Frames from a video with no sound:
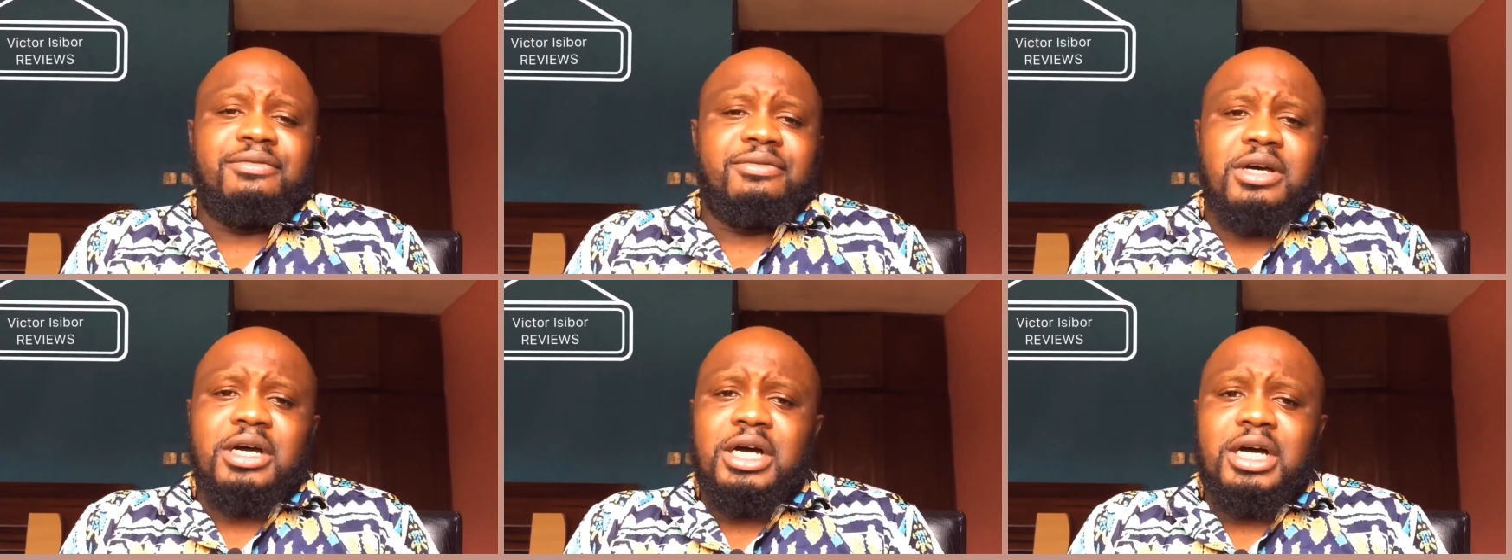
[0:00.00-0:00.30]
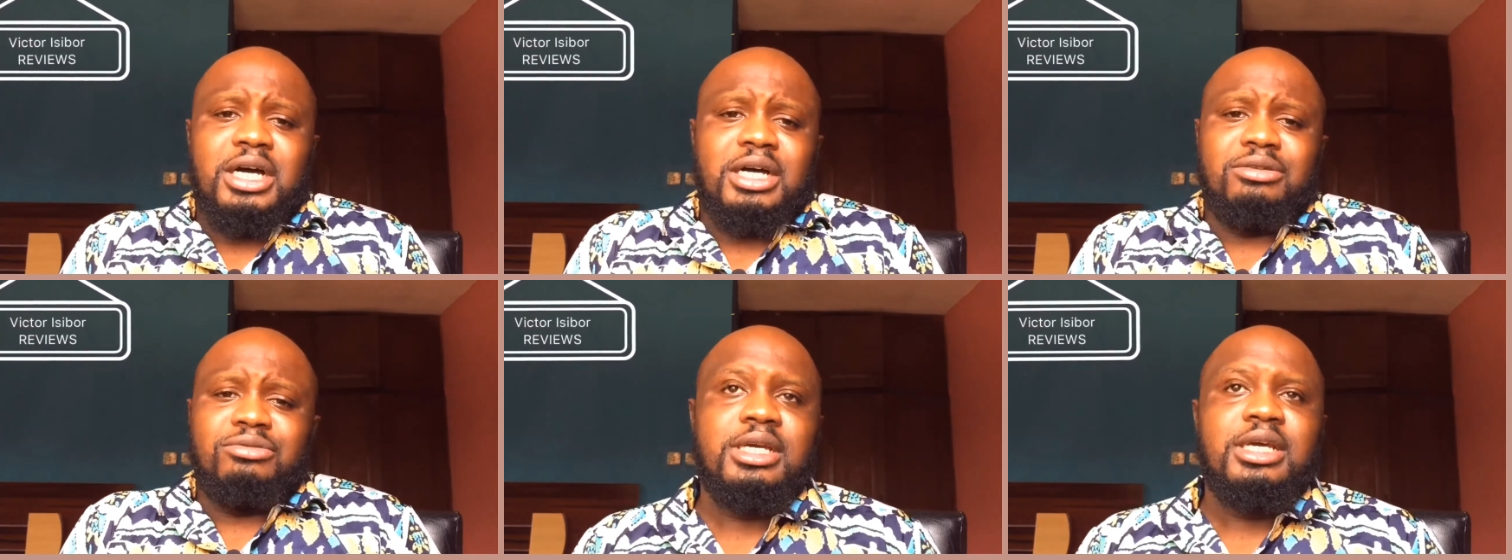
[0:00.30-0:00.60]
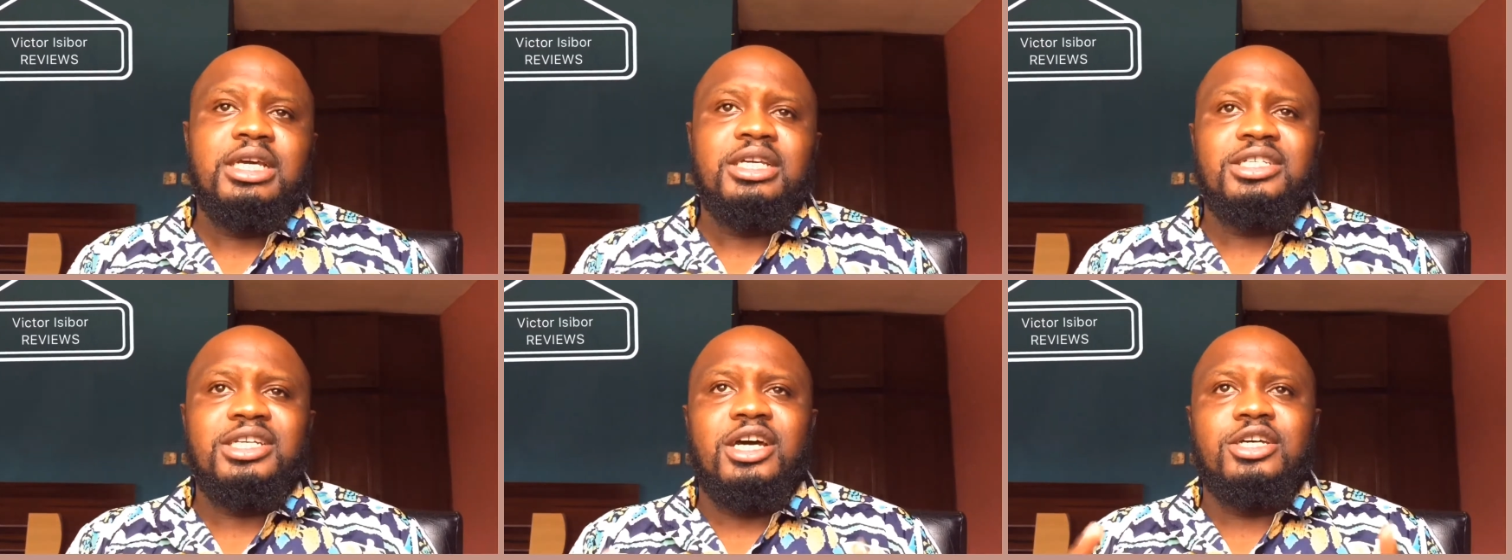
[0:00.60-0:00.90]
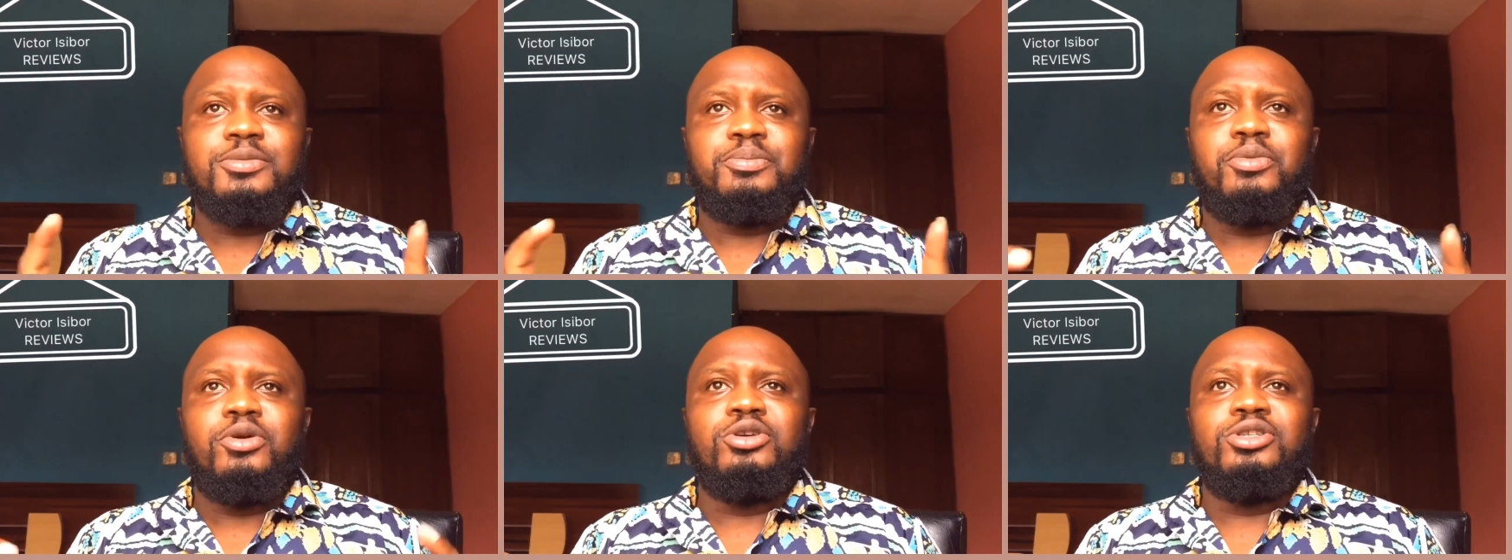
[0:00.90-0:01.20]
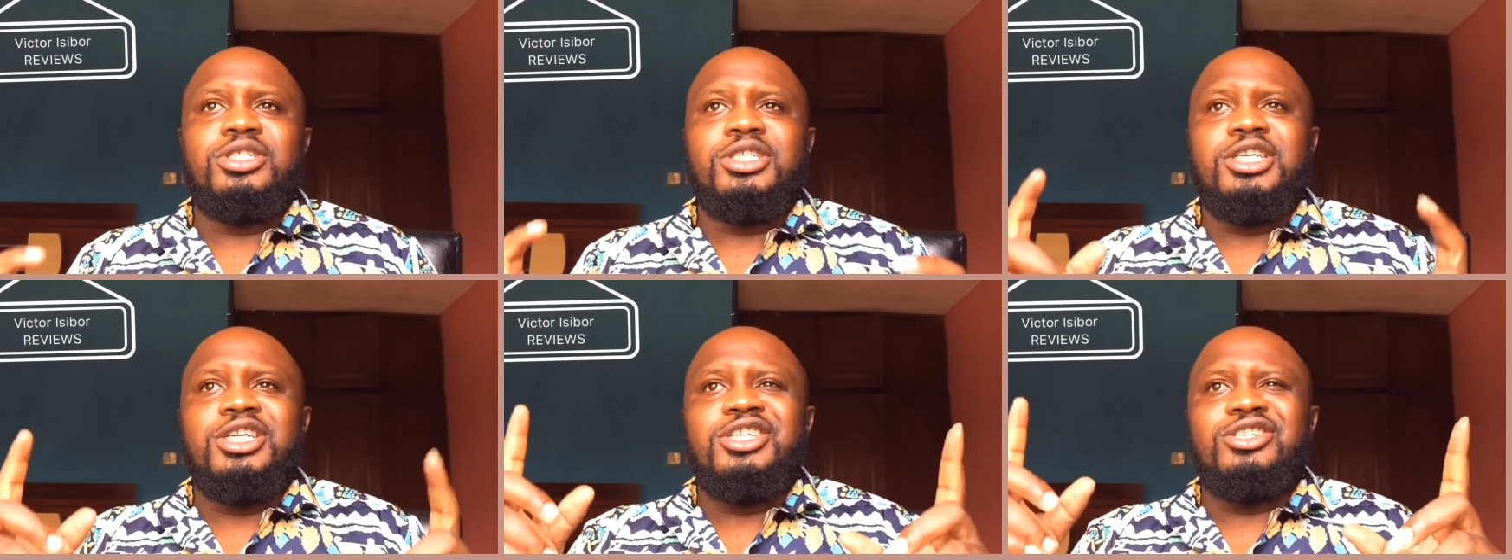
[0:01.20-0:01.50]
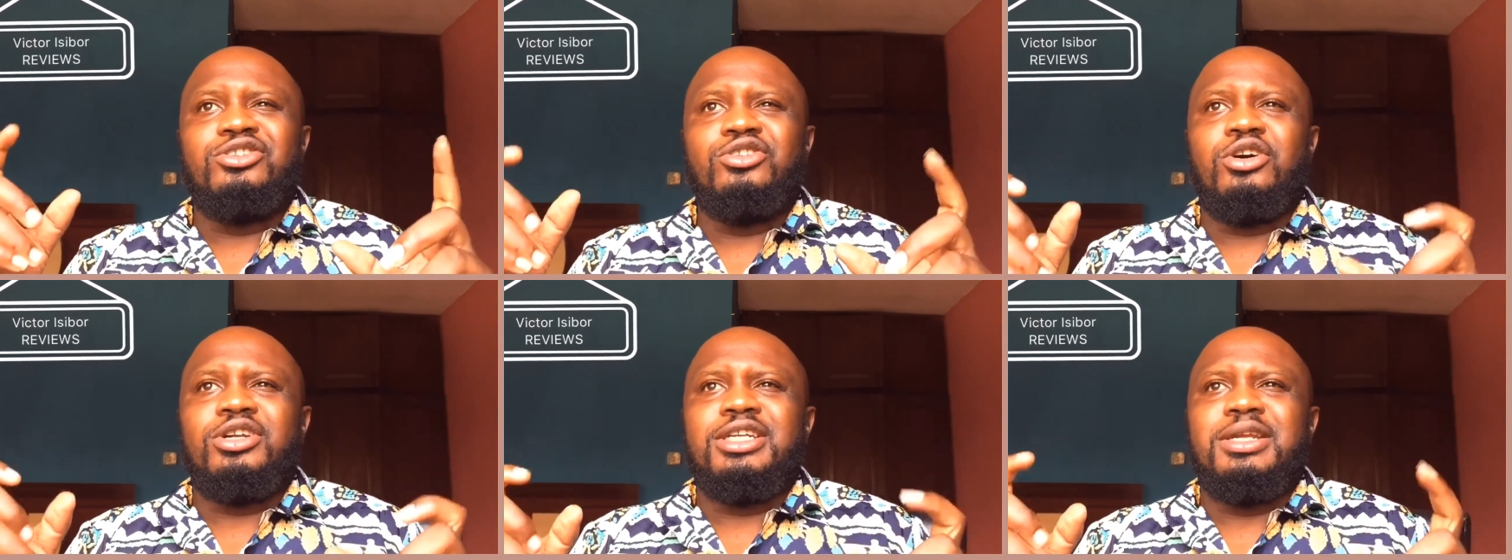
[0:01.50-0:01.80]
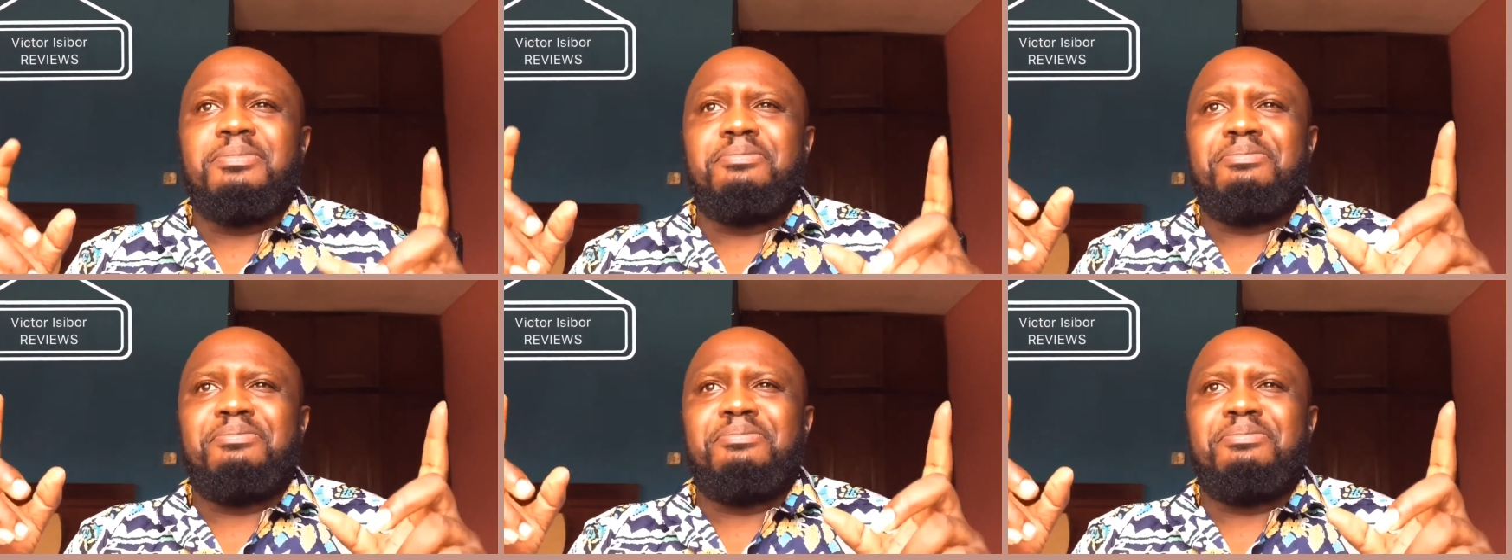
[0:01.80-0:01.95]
Charles Ponzi is not the